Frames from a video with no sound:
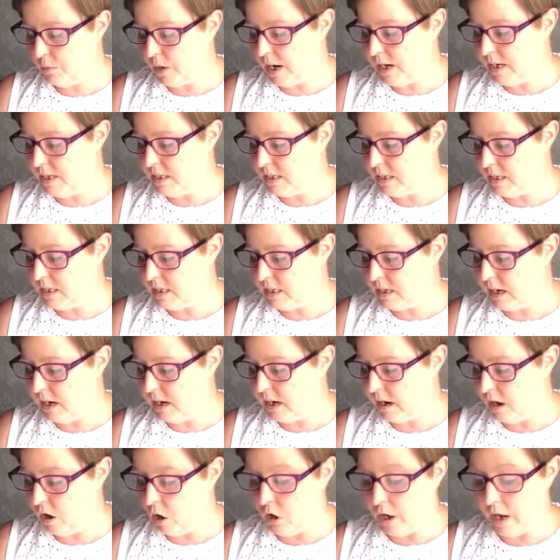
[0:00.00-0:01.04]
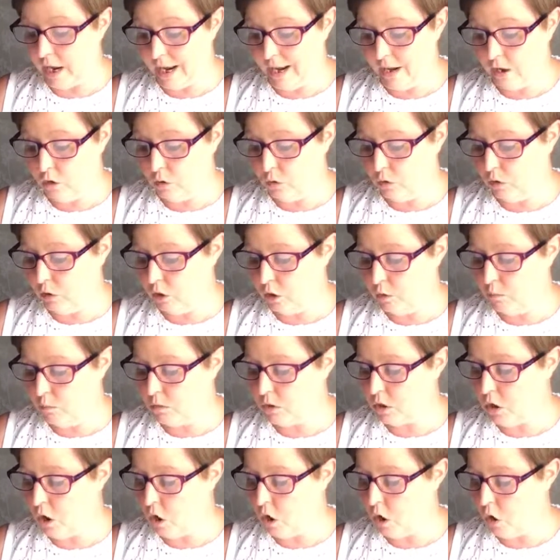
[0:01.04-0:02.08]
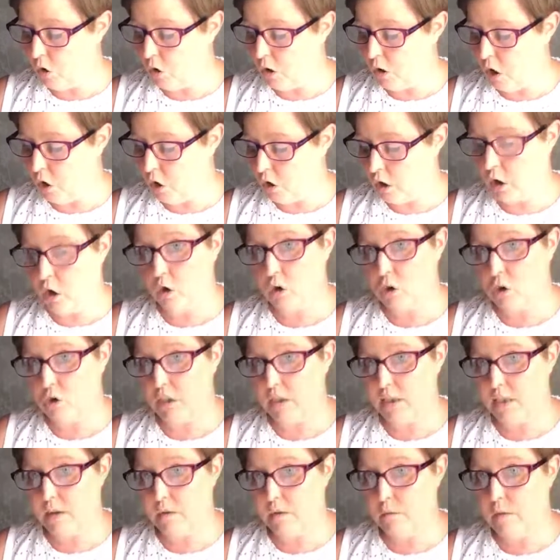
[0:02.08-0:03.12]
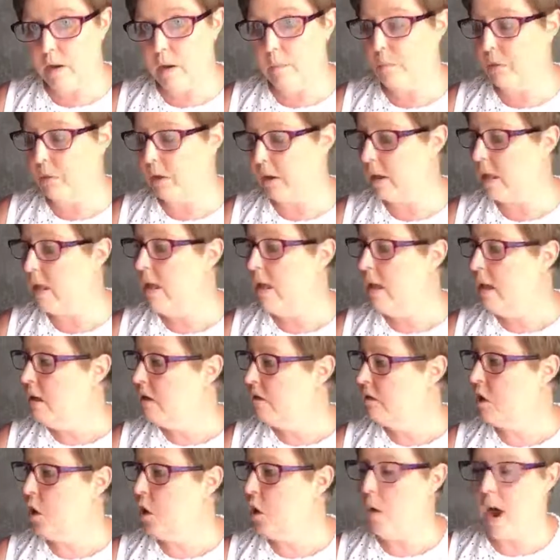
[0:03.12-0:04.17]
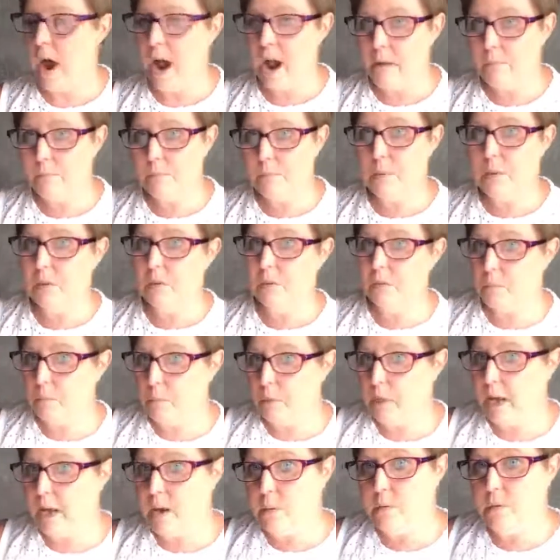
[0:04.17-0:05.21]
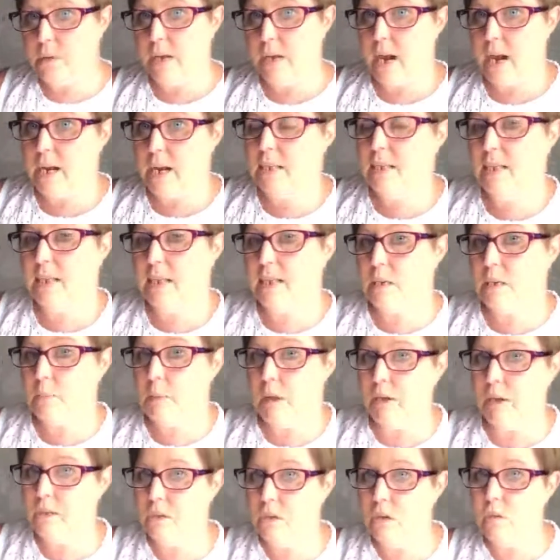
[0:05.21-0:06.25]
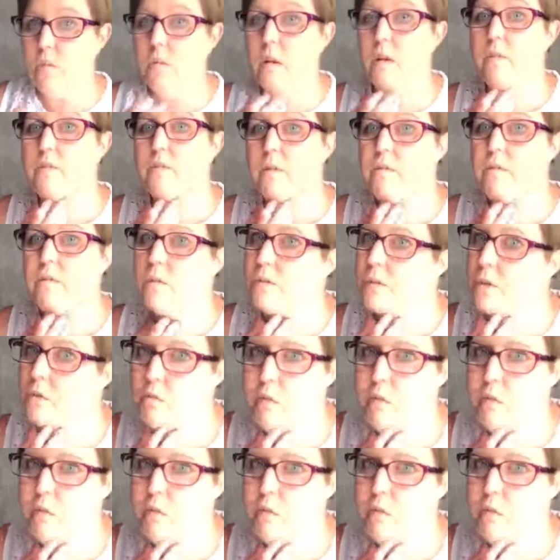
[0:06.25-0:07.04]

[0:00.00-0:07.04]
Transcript: braided, inkle uh, loomed or, or, contrasting fabric. So I've been playing with the idea, depending on if I've got the